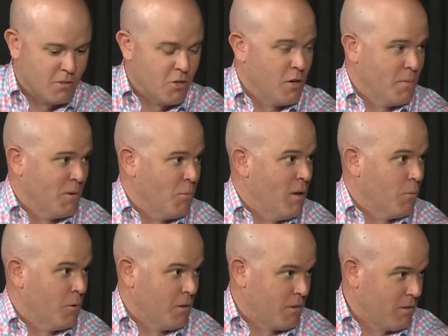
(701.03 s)
the tournament in
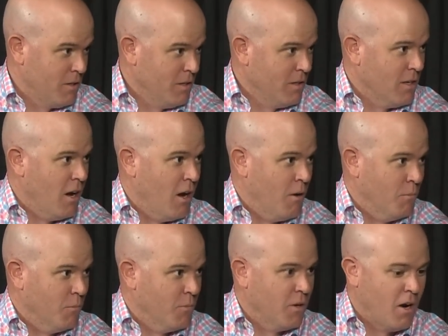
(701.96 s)
Wentworth.
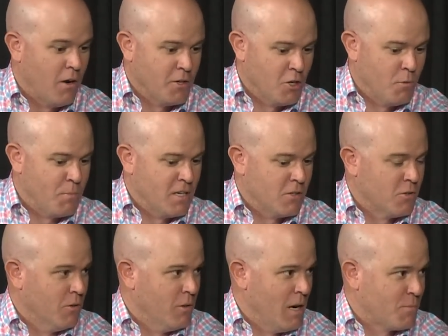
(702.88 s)
Our European
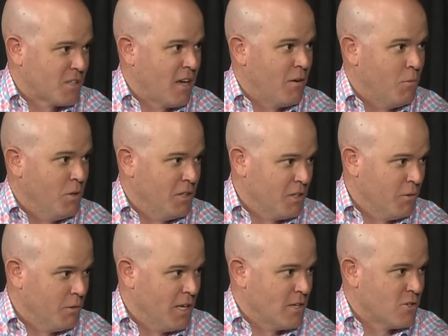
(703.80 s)
tour reps got a really
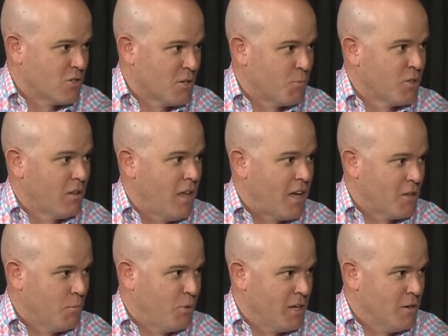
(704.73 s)
good relationship with a lot of
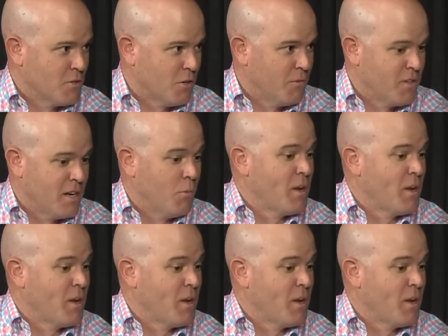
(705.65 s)
the players over there.